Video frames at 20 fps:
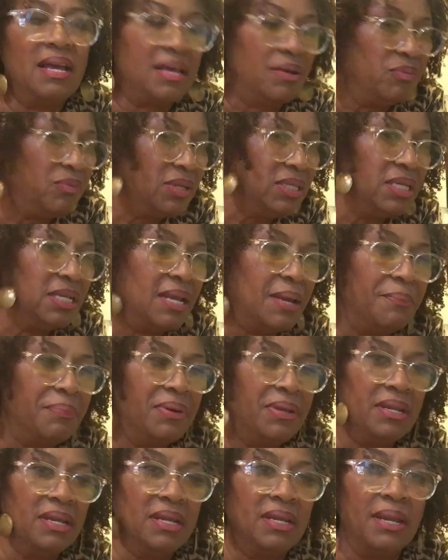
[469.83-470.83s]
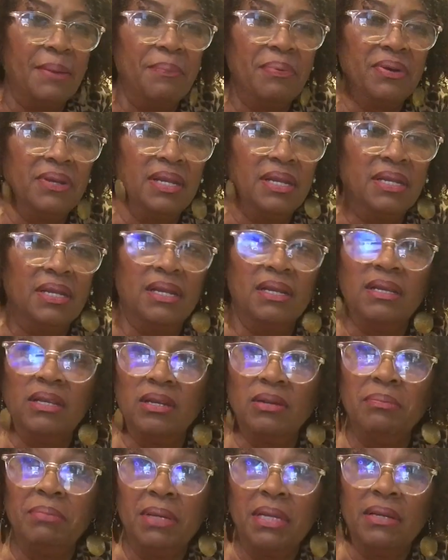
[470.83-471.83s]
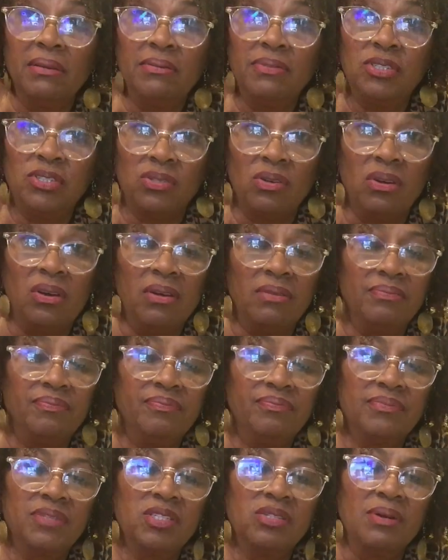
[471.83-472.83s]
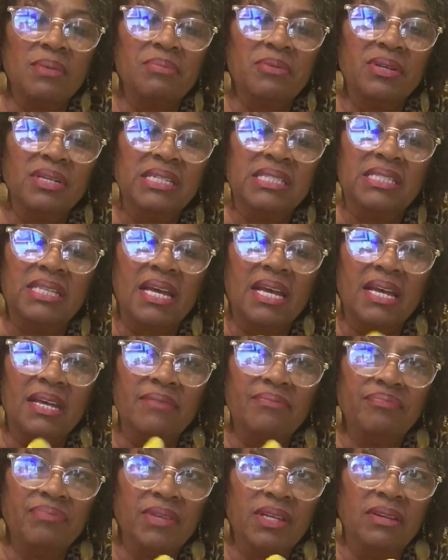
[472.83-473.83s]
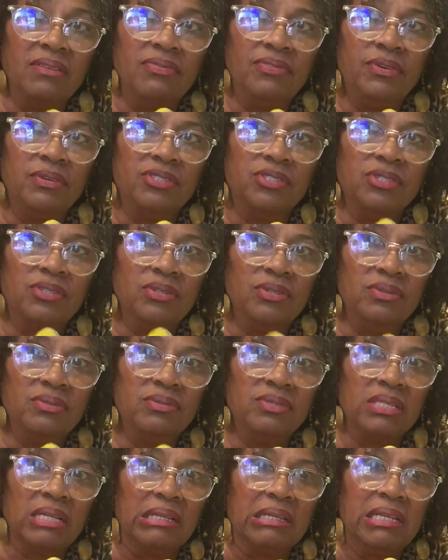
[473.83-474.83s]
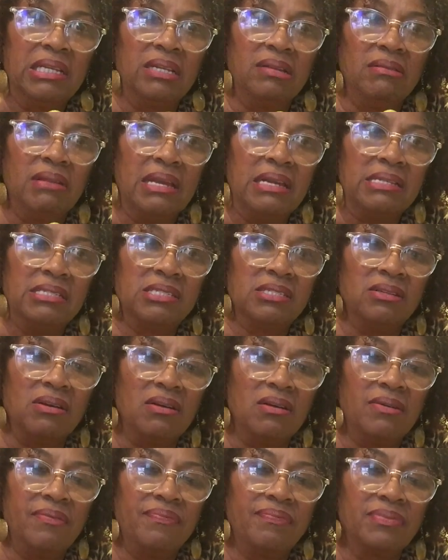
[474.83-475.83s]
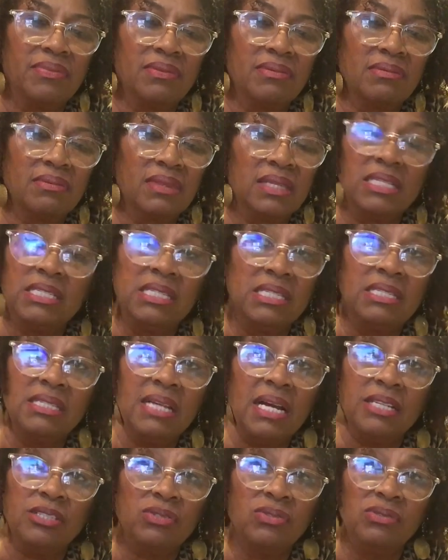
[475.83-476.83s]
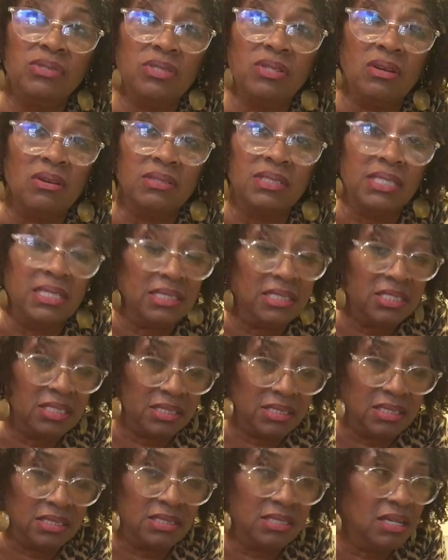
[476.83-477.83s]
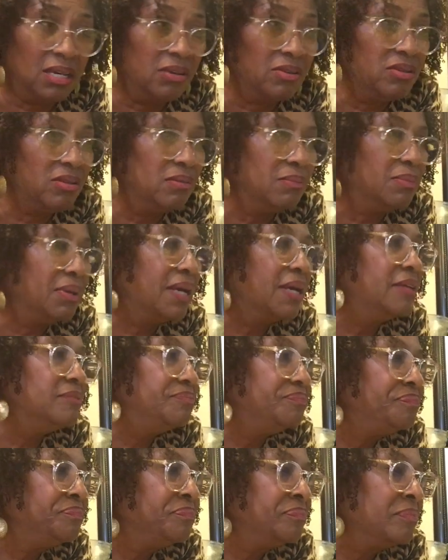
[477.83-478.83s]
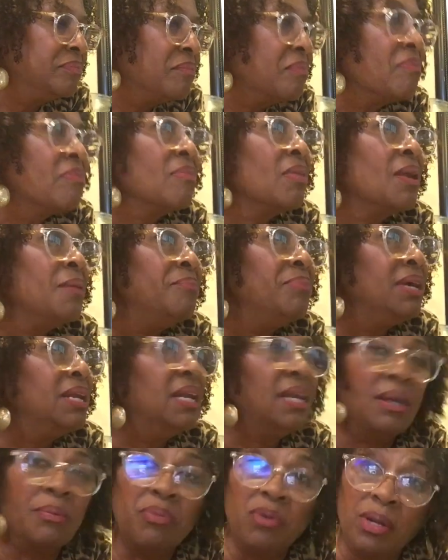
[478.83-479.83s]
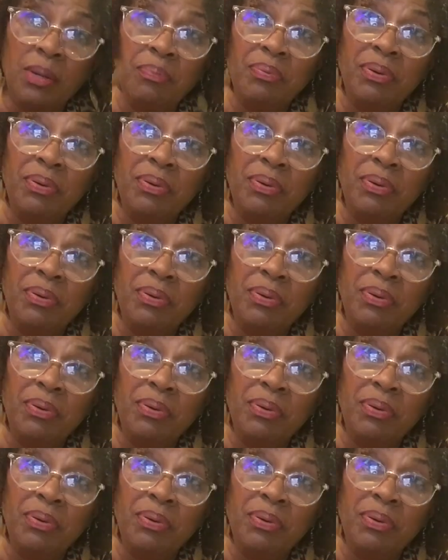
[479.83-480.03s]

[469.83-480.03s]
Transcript: what did I put in? I put in a little bit of salt. So I'm going to say in the future, use a little less salt. This is not too salty, just to tell you, but being that I'm going